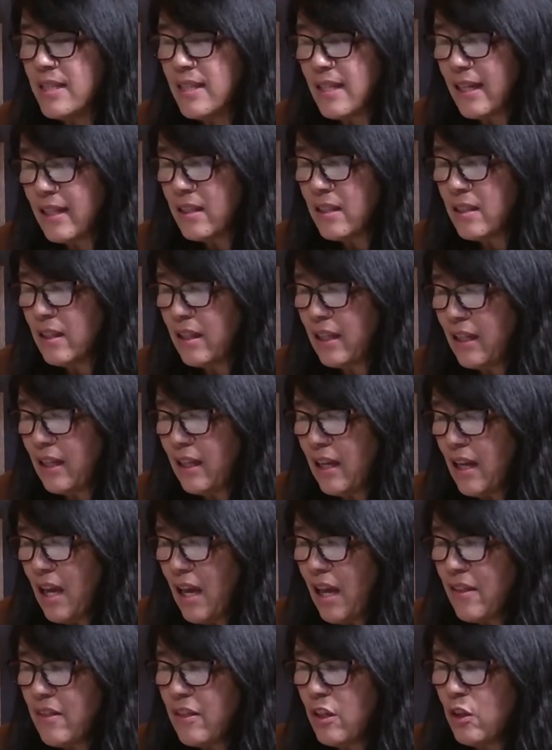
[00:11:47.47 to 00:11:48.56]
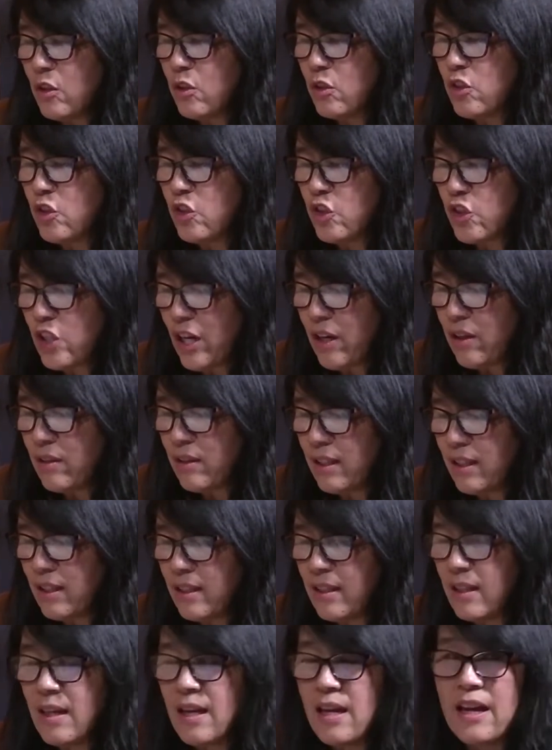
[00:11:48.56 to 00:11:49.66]
Suddenly, they heard
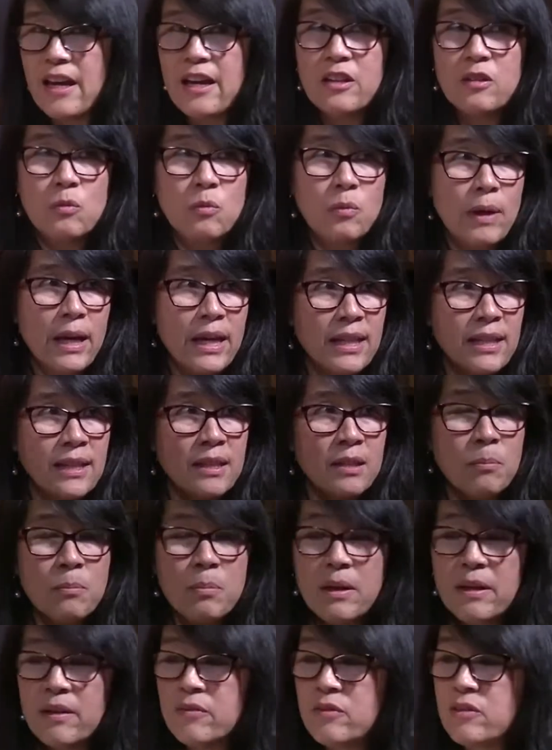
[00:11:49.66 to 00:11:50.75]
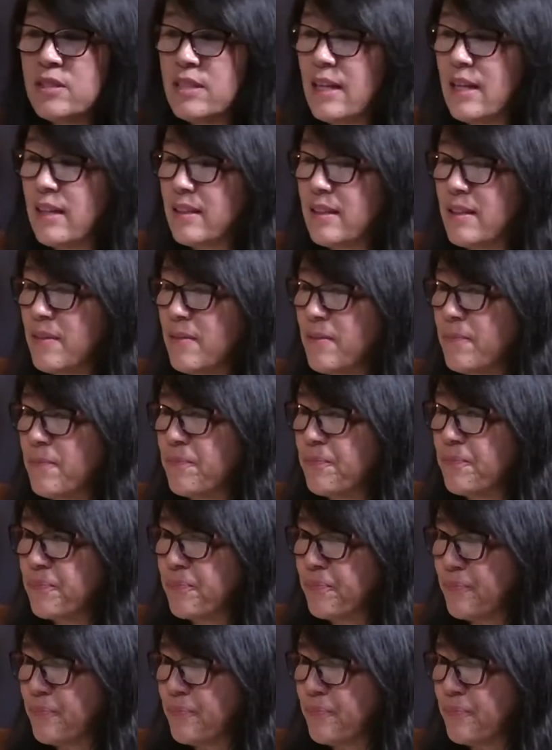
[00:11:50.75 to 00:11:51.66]
shouting and running above deck.